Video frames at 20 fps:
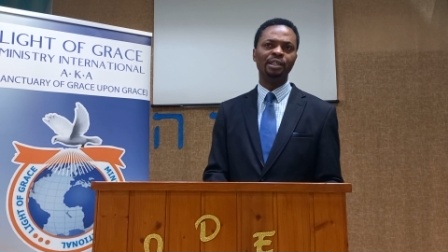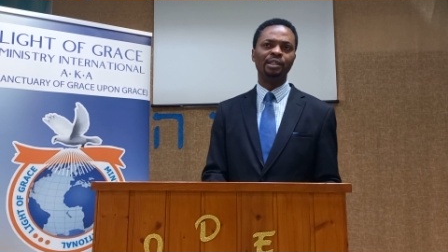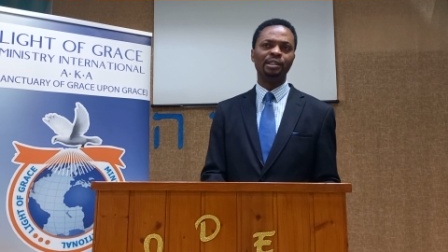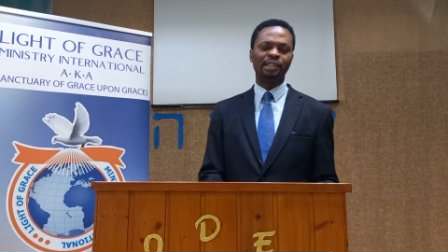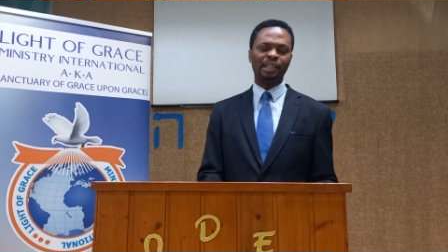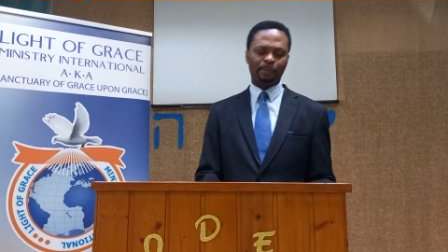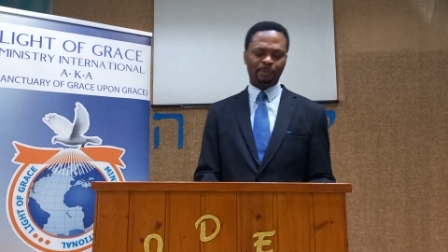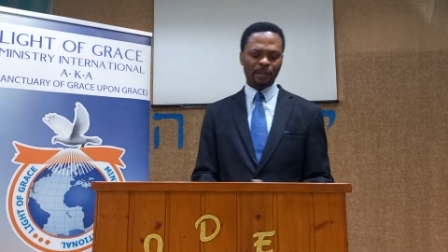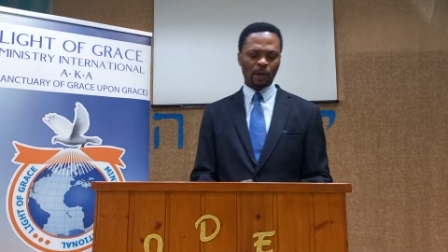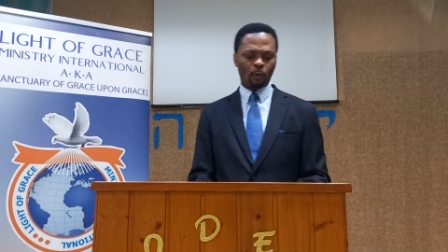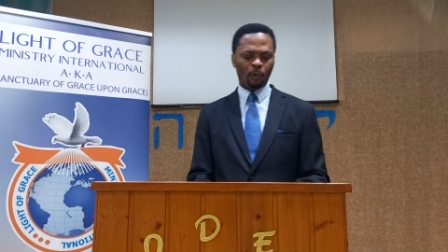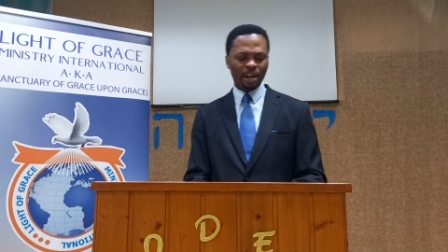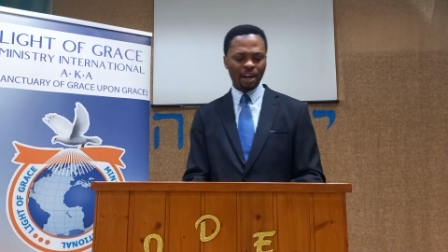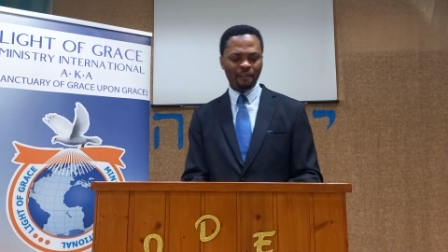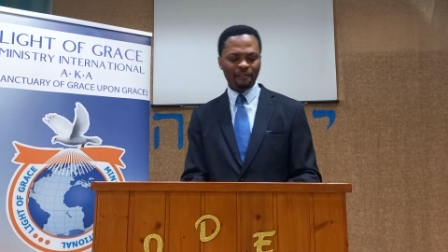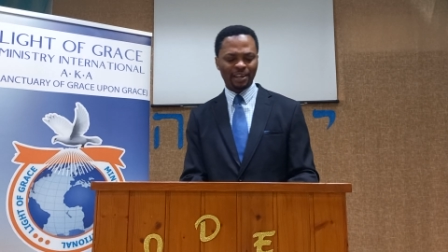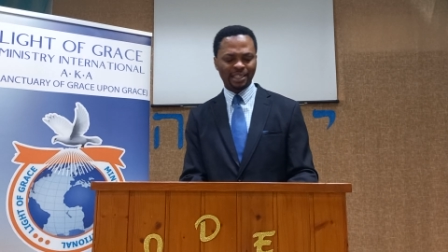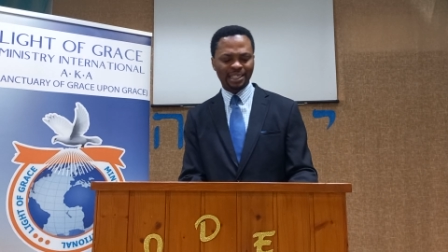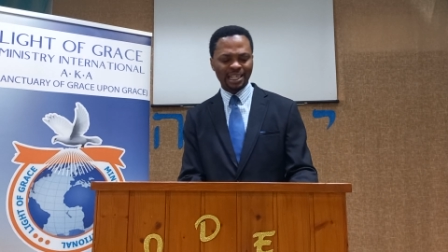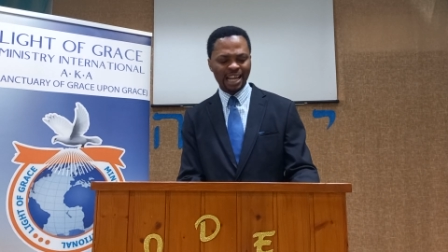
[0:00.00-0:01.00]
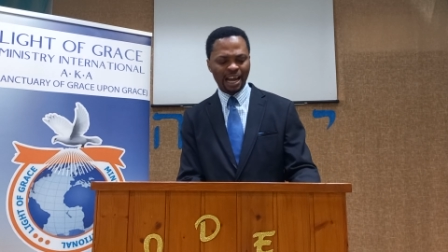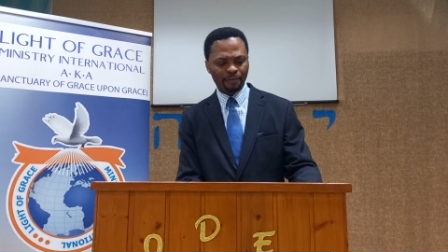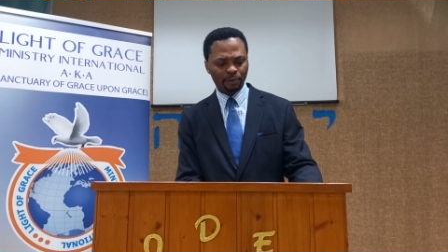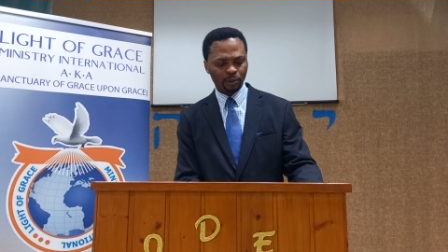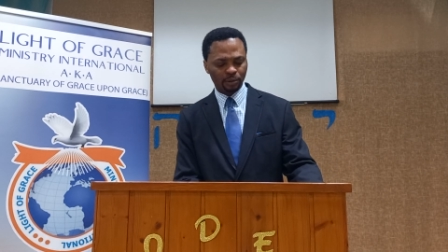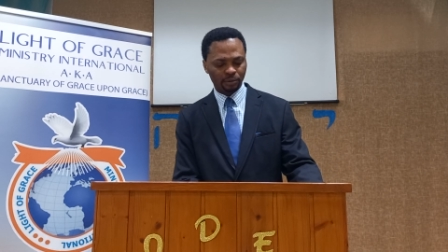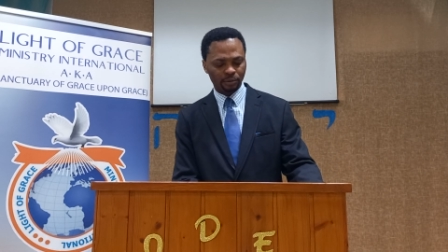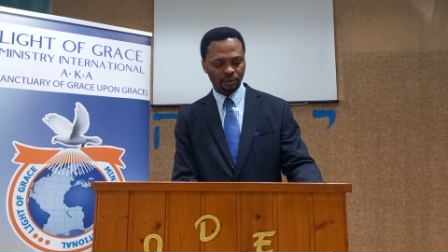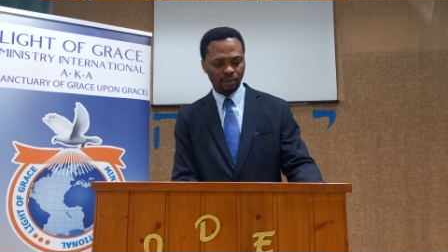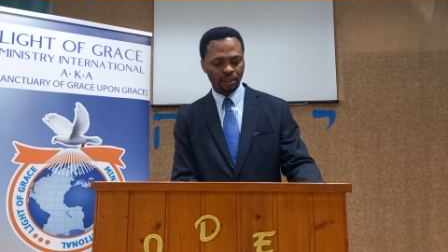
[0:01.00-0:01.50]
Chapter 1 and verse
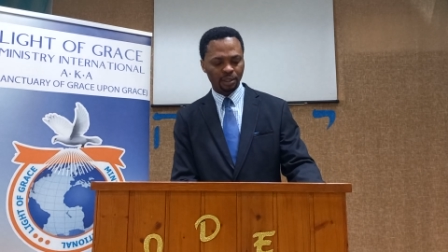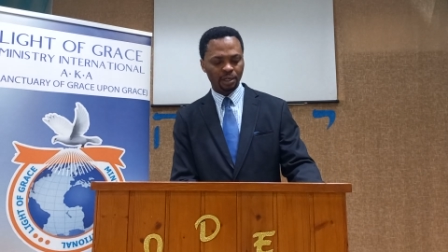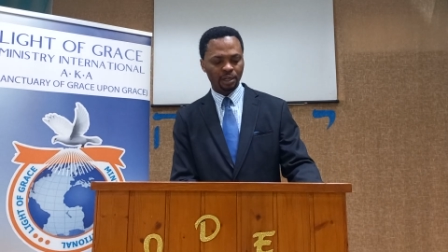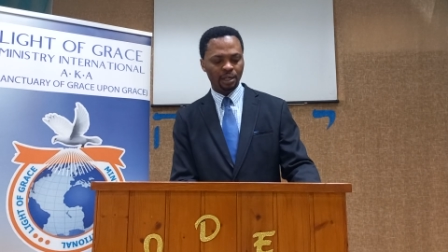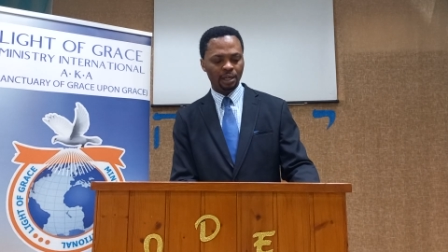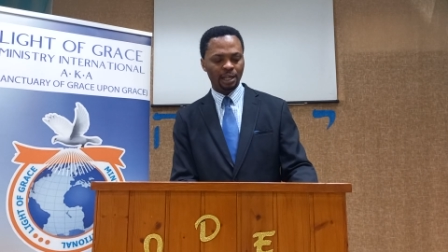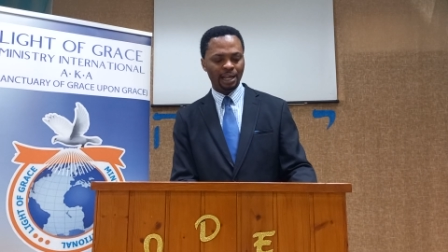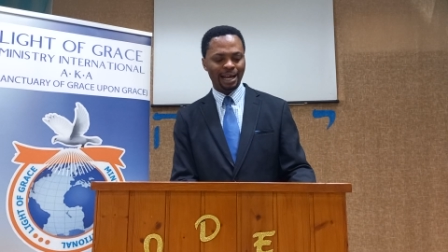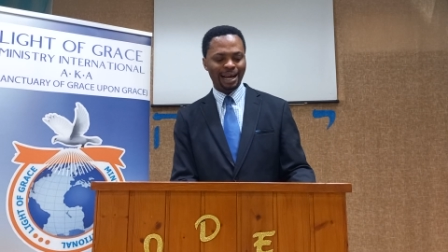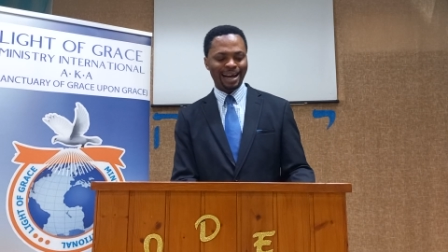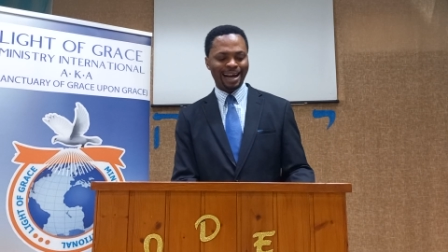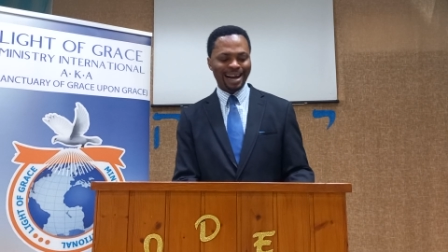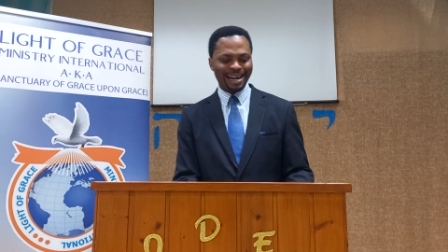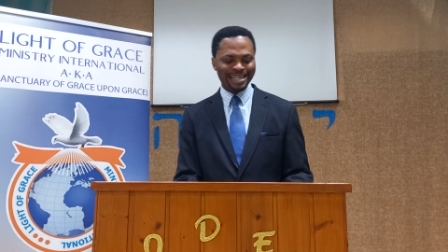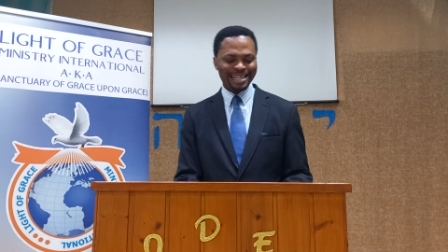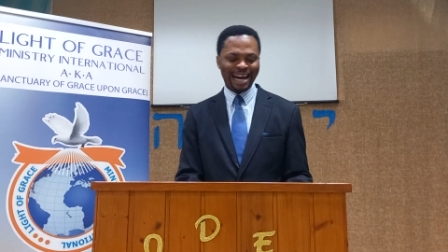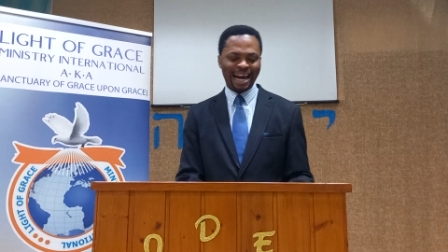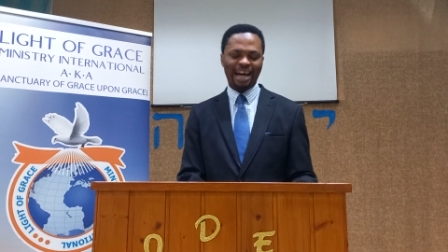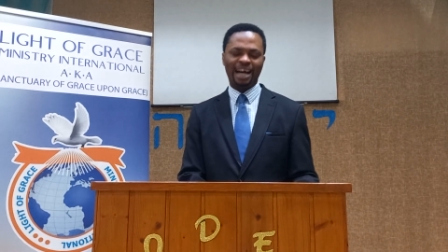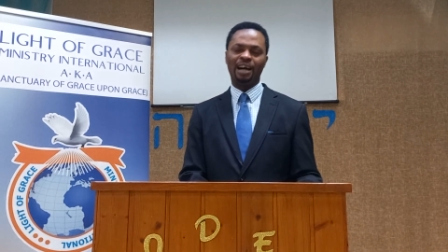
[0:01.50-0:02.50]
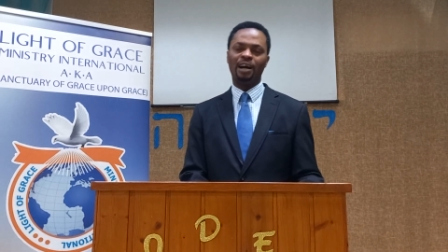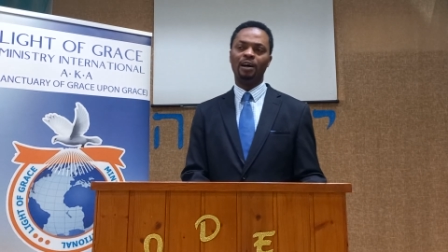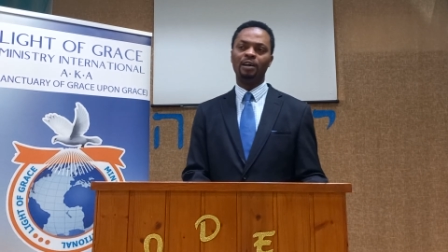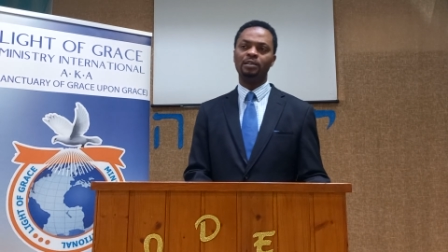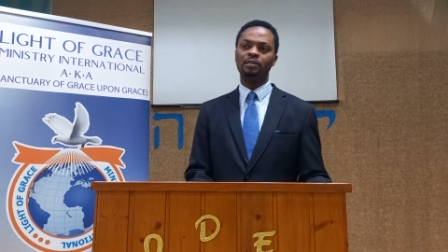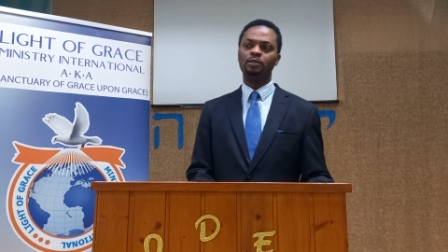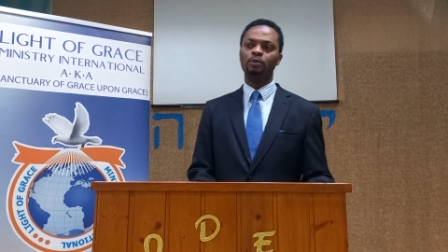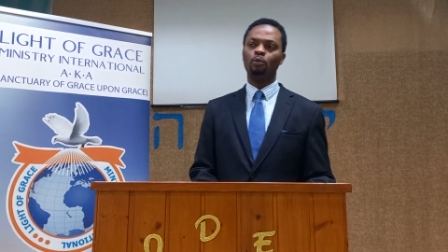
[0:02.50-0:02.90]
11. Anna